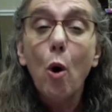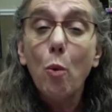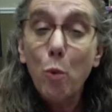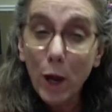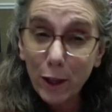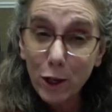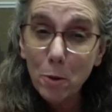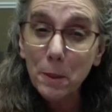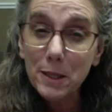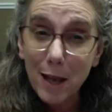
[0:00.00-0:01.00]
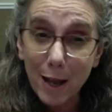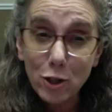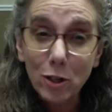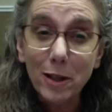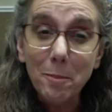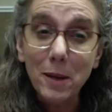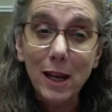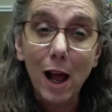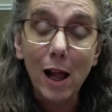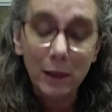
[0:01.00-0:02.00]
Will you potentially
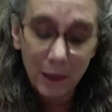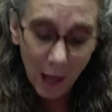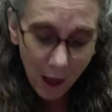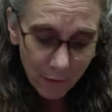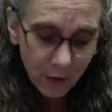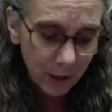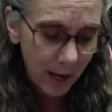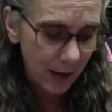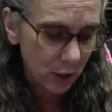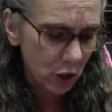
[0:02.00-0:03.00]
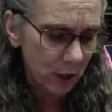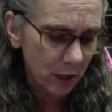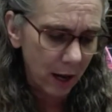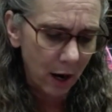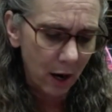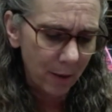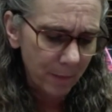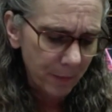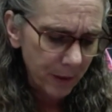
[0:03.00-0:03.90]
meet a love connection there?